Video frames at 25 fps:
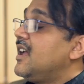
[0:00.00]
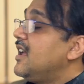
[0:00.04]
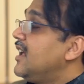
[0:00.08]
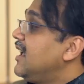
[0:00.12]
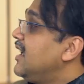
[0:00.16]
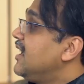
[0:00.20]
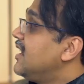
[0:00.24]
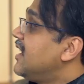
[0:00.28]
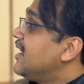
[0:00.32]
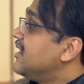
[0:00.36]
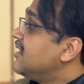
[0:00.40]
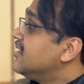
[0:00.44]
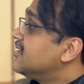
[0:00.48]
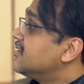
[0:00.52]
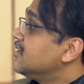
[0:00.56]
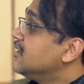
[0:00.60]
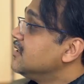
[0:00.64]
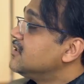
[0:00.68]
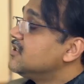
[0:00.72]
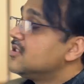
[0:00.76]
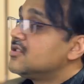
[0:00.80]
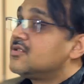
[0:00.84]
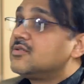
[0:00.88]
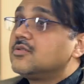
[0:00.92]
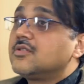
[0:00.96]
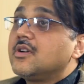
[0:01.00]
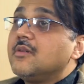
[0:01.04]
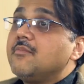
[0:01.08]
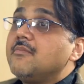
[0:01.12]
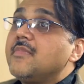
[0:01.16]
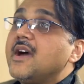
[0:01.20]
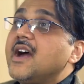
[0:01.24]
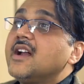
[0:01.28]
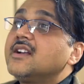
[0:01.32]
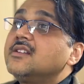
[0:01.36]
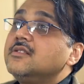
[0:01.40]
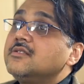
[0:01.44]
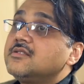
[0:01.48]
AI researchers to come
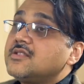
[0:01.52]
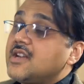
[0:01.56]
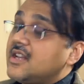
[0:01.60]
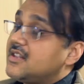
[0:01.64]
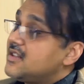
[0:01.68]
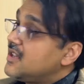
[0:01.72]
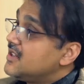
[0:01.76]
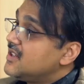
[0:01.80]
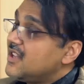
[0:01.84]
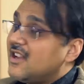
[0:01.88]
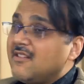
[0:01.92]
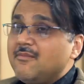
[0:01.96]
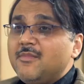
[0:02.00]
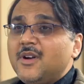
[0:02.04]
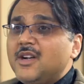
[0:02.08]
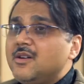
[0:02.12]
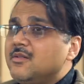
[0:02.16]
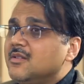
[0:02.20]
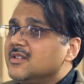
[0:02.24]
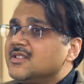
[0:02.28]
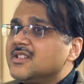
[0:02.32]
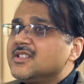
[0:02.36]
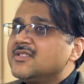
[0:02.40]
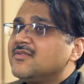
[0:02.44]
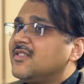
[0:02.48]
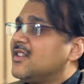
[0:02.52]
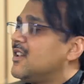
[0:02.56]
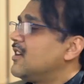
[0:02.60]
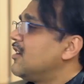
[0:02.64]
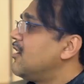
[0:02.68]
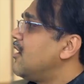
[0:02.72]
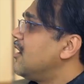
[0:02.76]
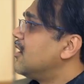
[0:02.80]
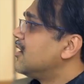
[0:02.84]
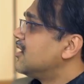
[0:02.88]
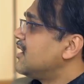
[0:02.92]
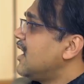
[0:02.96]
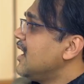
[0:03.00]
back to China. They have been doing this for a
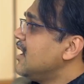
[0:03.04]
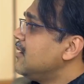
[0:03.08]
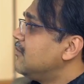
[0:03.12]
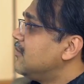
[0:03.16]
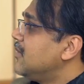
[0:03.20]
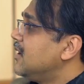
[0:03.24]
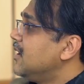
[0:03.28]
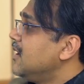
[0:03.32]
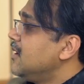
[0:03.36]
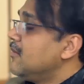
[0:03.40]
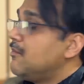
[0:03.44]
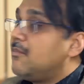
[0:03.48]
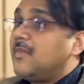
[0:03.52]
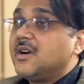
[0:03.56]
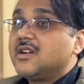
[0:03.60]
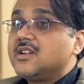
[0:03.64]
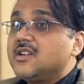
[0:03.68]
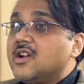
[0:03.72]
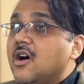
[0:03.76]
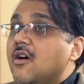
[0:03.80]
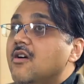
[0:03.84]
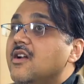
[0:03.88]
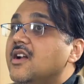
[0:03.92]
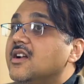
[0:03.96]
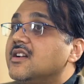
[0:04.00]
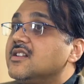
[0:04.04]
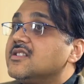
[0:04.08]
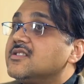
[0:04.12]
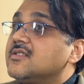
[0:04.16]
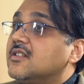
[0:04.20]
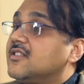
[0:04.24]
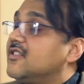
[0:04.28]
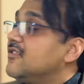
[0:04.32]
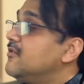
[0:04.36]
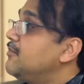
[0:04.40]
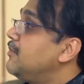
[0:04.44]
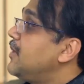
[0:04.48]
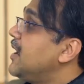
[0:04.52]
long time, but now it is
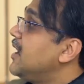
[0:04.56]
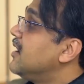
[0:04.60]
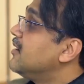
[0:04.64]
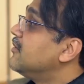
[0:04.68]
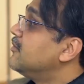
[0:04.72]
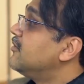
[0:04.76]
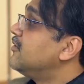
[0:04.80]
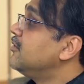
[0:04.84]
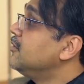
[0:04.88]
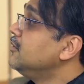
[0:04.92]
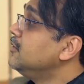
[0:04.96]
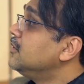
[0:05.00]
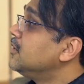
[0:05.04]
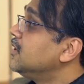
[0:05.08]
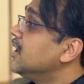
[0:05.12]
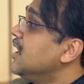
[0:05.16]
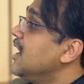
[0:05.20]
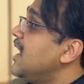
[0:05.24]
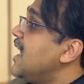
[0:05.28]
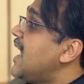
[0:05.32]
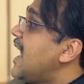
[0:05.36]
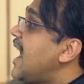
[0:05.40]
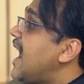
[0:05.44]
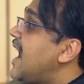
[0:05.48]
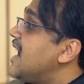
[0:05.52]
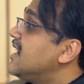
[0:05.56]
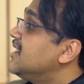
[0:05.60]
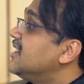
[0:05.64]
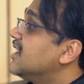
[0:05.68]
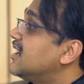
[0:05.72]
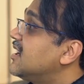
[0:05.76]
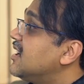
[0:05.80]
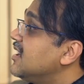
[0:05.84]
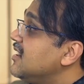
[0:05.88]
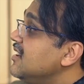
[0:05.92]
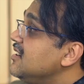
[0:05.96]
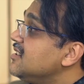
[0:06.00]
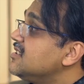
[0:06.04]
sort of paying fruit, and the
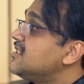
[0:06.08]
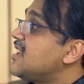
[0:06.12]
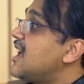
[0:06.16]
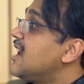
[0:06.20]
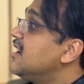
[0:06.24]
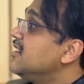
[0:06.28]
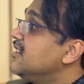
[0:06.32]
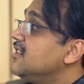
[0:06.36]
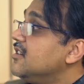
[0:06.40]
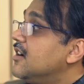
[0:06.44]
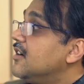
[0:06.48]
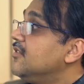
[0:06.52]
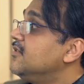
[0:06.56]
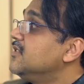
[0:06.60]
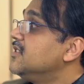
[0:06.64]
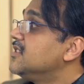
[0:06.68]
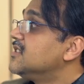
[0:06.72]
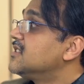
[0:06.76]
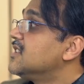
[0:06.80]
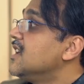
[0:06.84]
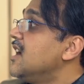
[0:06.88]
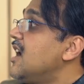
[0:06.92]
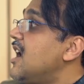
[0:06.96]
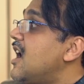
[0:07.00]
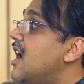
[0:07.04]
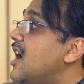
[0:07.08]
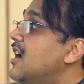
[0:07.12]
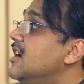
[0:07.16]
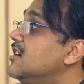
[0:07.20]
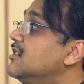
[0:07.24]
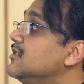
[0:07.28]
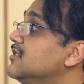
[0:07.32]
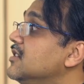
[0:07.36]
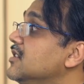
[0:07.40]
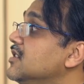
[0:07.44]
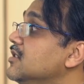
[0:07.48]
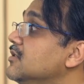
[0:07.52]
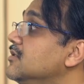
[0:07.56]
current salary offers are
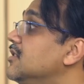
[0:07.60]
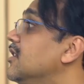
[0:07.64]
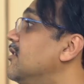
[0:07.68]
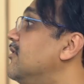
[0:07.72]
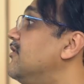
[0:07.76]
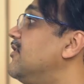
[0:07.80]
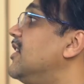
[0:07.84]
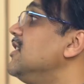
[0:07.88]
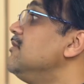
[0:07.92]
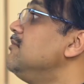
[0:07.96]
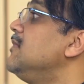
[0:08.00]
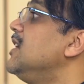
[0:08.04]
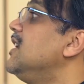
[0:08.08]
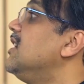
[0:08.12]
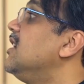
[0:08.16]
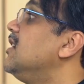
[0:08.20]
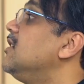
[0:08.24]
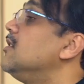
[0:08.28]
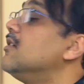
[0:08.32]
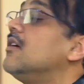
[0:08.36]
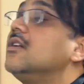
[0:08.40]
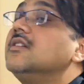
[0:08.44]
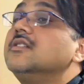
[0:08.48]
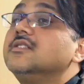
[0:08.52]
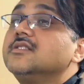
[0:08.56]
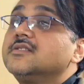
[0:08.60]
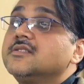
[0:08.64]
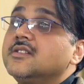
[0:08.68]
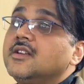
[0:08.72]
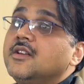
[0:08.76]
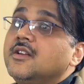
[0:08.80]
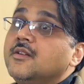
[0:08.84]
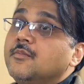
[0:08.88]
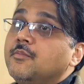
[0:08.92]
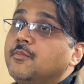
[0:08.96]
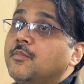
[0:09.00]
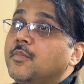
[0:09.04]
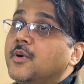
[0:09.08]
to the tune of $1 million
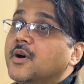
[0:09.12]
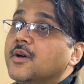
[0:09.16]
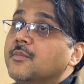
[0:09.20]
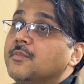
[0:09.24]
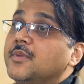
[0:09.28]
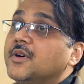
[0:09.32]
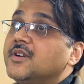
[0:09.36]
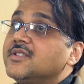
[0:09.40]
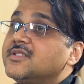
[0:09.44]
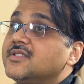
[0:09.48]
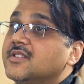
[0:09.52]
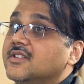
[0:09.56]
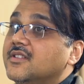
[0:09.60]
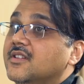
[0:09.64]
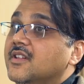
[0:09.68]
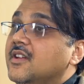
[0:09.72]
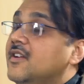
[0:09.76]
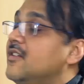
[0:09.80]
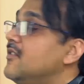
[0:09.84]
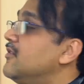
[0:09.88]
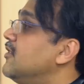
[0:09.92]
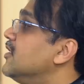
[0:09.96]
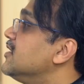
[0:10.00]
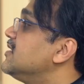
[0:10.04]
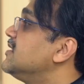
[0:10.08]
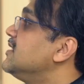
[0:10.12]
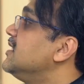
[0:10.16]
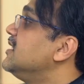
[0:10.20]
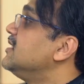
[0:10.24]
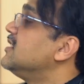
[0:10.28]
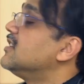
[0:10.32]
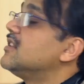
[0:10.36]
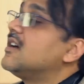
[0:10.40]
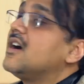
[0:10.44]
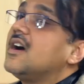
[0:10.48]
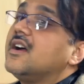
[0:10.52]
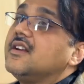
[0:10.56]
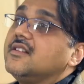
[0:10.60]
per person for
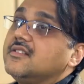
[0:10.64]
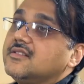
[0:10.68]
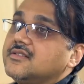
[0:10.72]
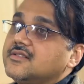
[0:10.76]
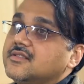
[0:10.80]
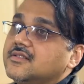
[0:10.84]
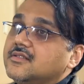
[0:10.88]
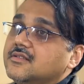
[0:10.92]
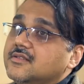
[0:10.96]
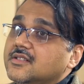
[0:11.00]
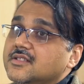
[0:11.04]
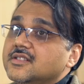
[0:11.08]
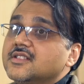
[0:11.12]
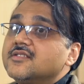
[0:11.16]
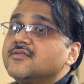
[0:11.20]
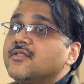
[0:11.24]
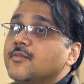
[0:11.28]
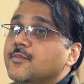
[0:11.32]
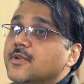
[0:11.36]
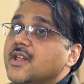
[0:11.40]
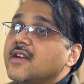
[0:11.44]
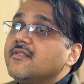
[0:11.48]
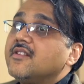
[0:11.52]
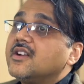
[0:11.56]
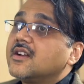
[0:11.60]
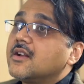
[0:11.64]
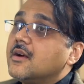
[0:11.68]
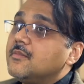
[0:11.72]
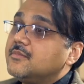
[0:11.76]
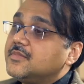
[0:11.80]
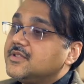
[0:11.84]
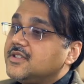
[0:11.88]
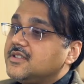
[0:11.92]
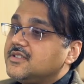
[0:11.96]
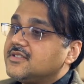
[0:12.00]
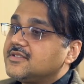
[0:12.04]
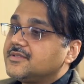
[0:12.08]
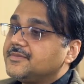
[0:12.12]
senior hires. This is for private
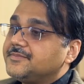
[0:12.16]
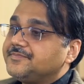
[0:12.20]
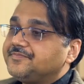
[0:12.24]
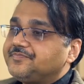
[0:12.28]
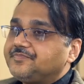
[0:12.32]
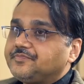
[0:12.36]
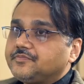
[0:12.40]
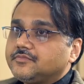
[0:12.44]
companies.